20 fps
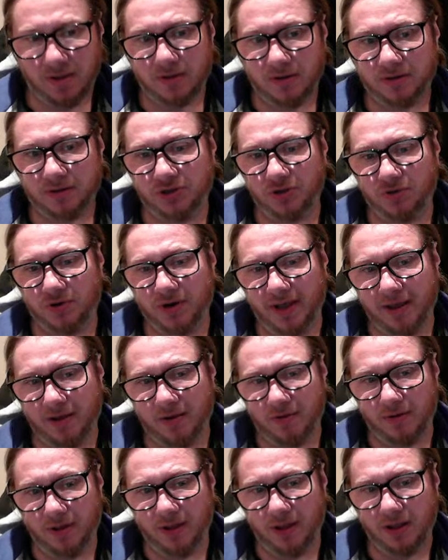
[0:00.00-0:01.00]
So
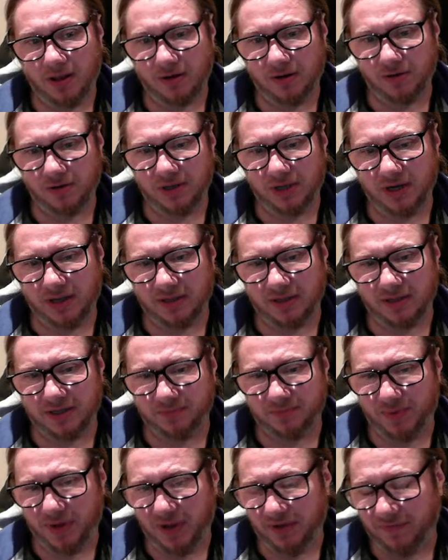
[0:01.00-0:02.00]
now, looking at this
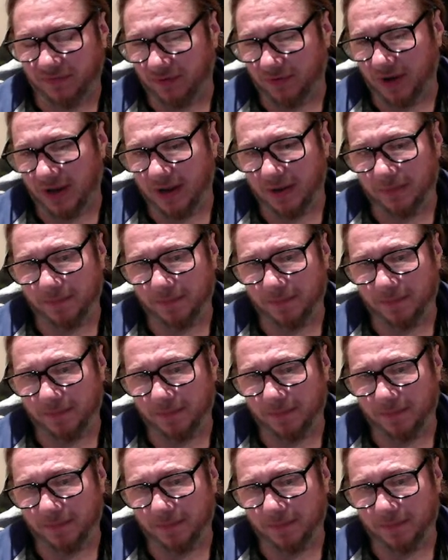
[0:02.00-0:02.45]
b3,